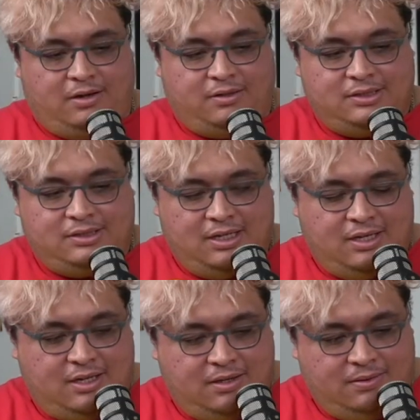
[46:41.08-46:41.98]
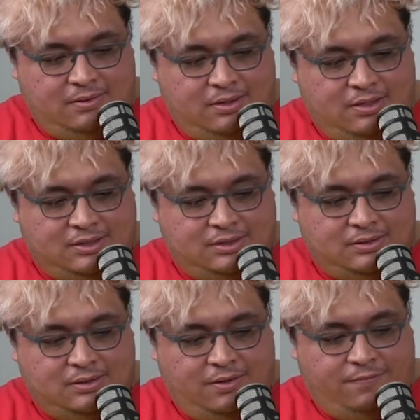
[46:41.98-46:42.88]
was just thinking,
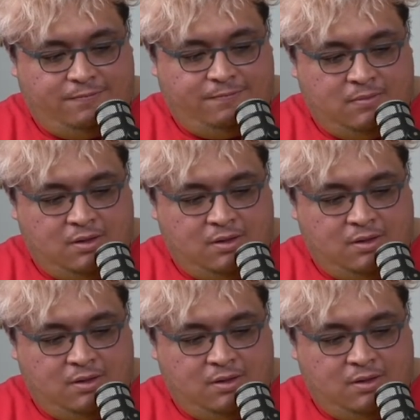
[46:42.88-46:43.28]
because if